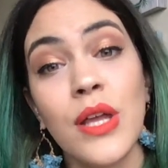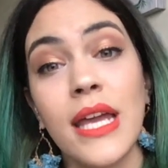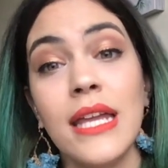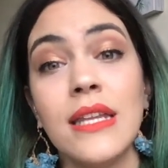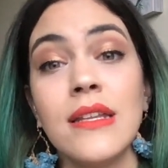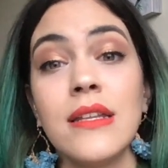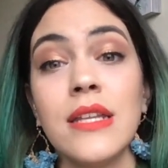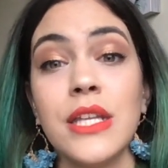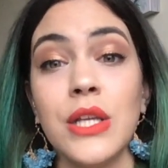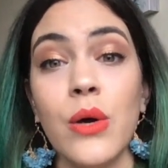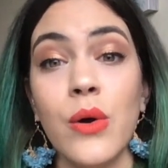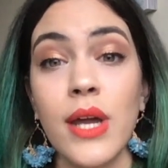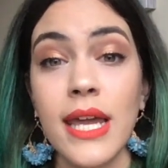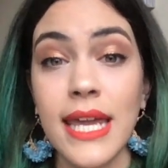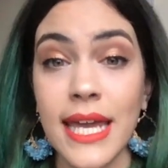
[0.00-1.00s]
and,
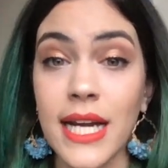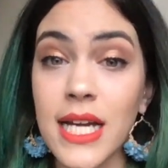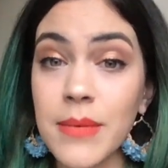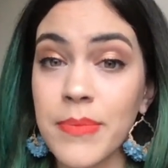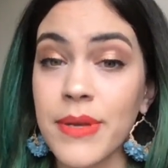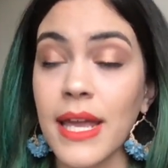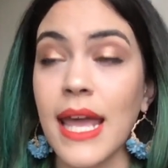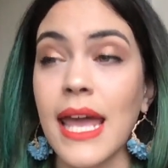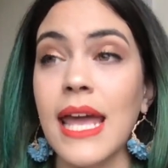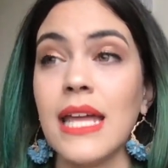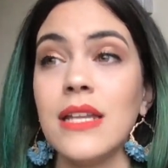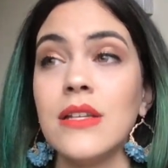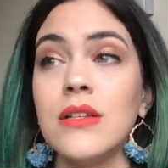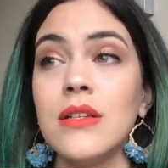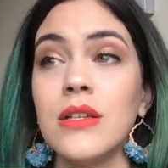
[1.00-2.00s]
get up
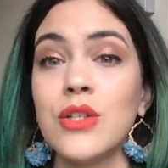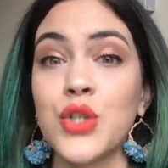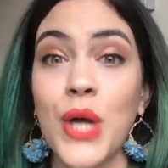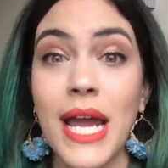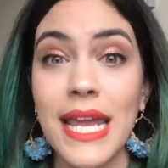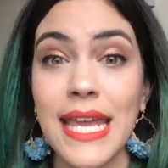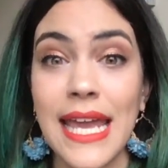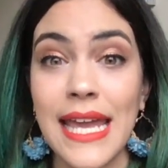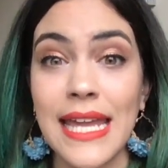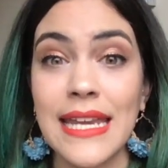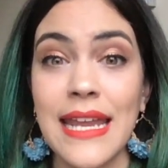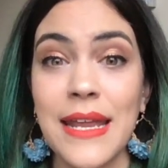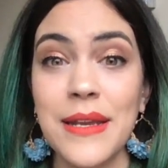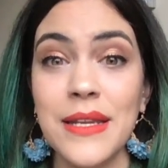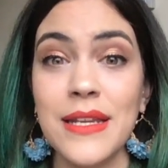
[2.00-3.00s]
and try again
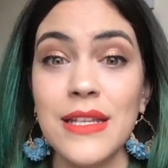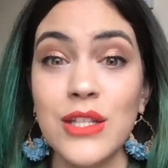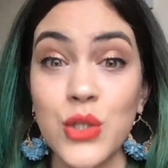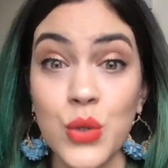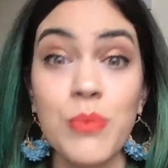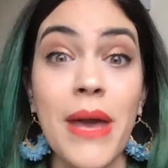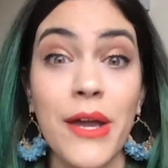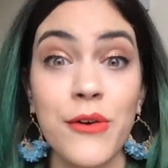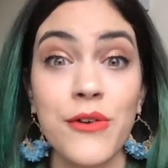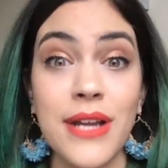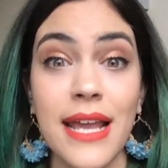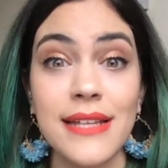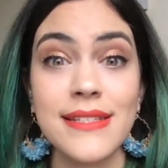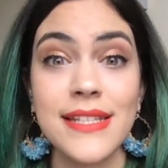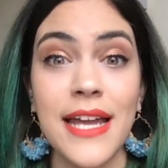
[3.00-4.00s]
and do better
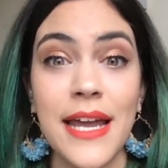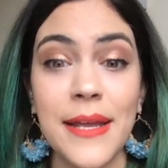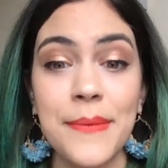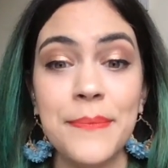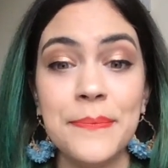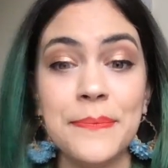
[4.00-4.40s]
next time.